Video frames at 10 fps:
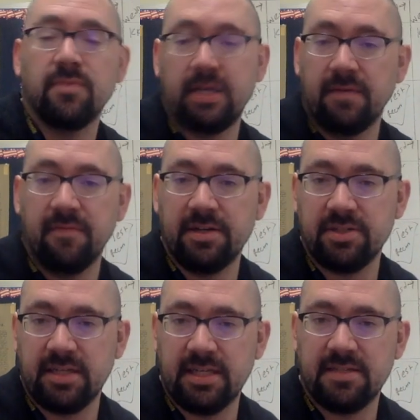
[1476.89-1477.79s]
when he
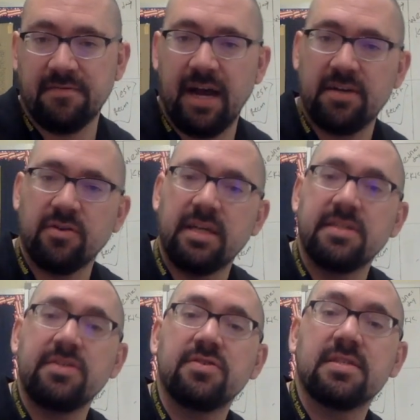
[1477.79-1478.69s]
eventually gets a factory, is
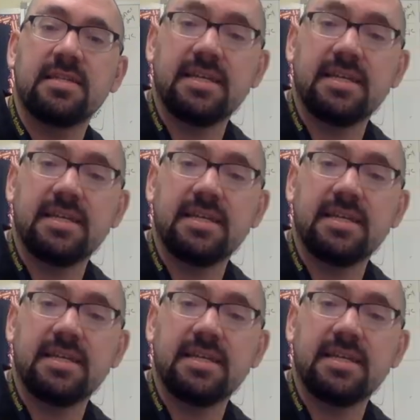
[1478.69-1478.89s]
he uses the